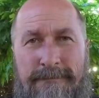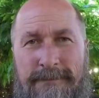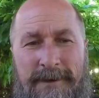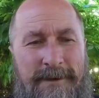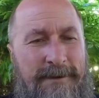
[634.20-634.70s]

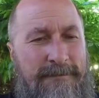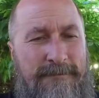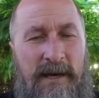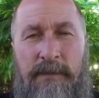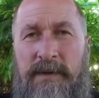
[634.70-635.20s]

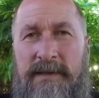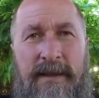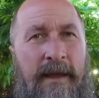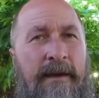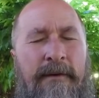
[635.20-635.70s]
up is
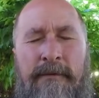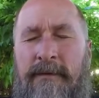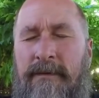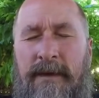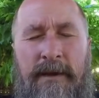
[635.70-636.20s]

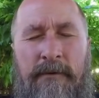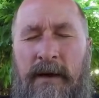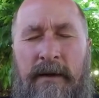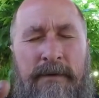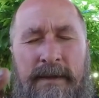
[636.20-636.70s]
down. You know,
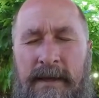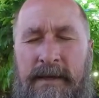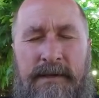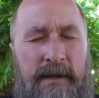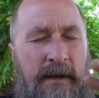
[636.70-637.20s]
everything
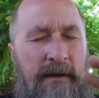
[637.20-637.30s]
is